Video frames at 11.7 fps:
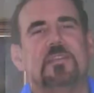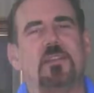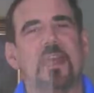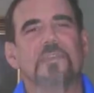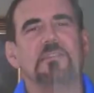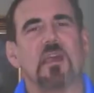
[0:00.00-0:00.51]

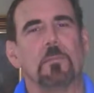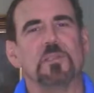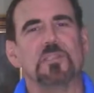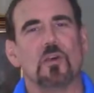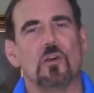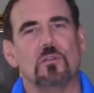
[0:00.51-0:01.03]
today's
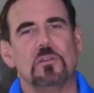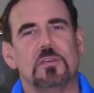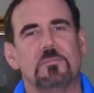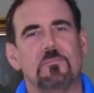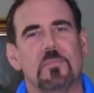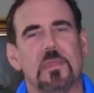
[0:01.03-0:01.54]
episode.
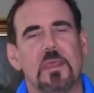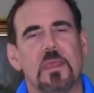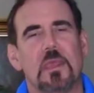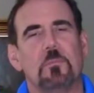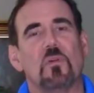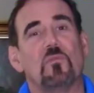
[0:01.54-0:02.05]

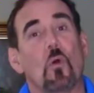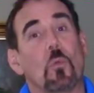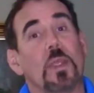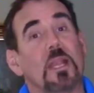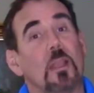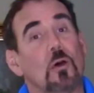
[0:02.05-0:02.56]
Before
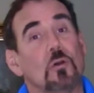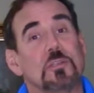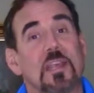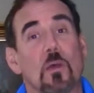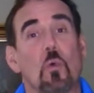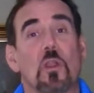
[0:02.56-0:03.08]
we
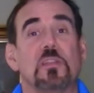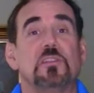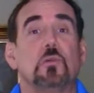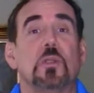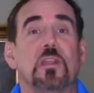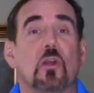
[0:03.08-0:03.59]
close, I wanted
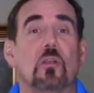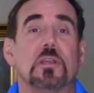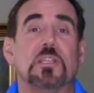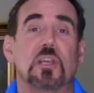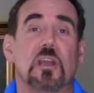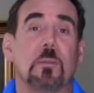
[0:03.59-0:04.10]
to
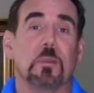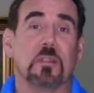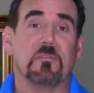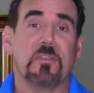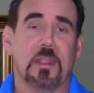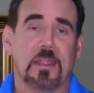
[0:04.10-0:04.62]
encourage a couple
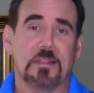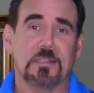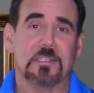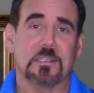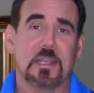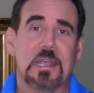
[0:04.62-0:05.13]
of
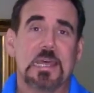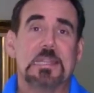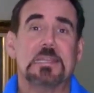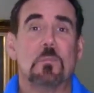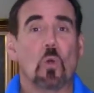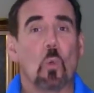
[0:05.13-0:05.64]
things.
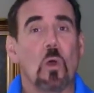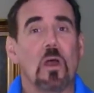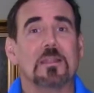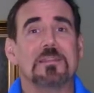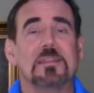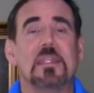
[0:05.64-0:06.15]
Number
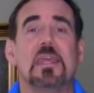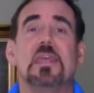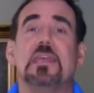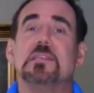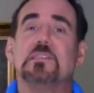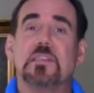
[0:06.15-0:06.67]
one
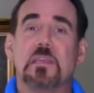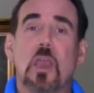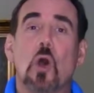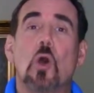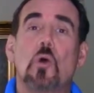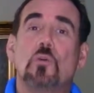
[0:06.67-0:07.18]
is to
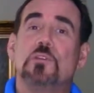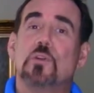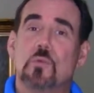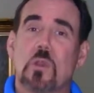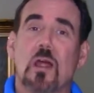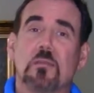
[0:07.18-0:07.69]
go to
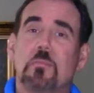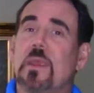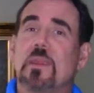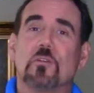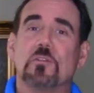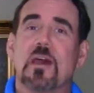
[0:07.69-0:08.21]

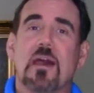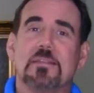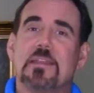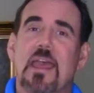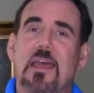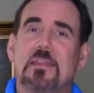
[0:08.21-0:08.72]

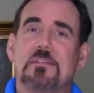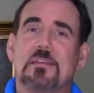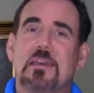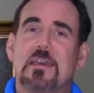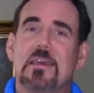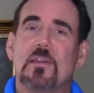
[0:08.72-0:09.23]
ronbaker.net.
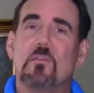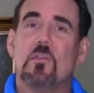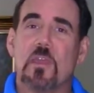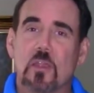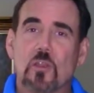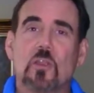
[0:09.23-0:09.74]

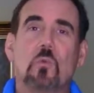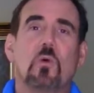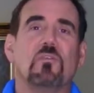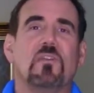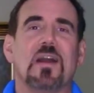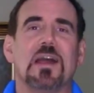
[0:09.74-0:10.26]
There you will
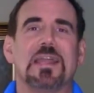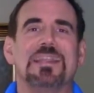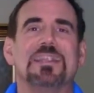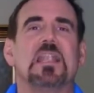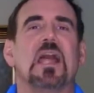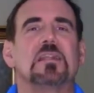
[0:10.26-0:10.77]

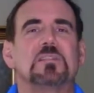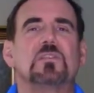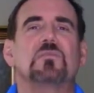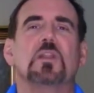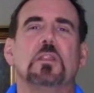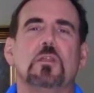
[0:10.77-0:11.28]
find lots
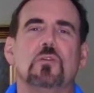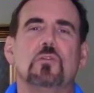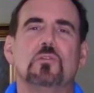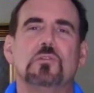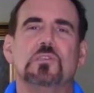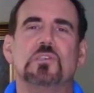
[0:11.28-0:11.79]
of
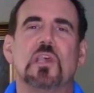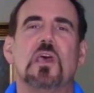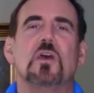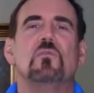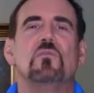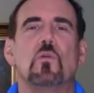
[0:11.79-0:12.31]
clues
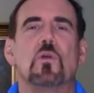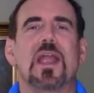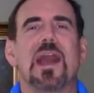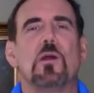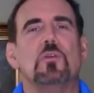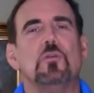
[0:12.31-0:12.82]
for
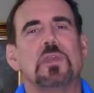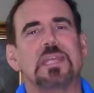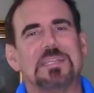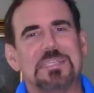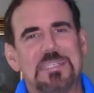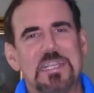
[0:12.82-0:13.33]
how you
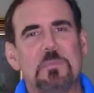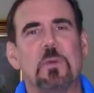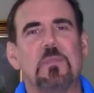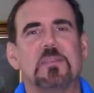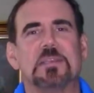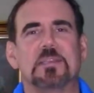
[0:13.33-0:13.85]
can
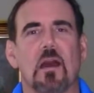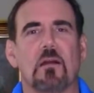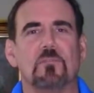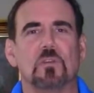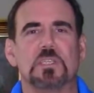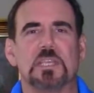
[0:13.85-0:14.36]
deepen this
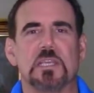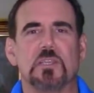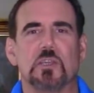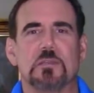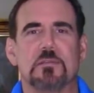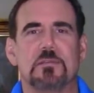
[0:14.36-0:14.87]

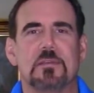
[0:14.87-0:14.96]
conversation.